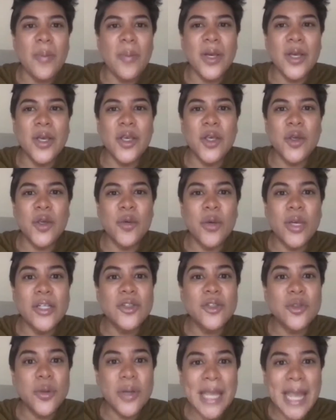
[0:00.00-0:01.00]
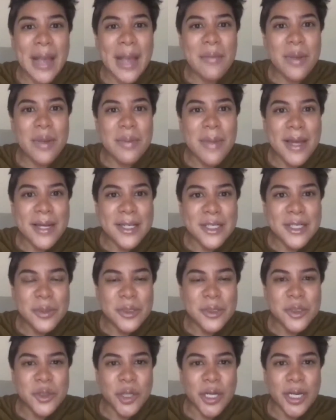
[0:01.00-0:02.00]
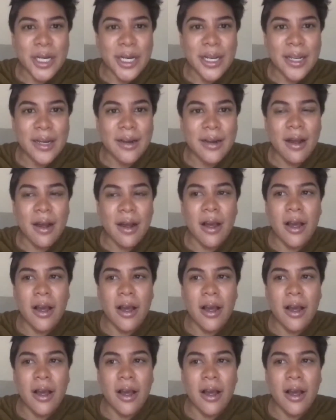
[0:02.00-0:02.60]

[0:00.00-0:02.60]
you can do a campaign management training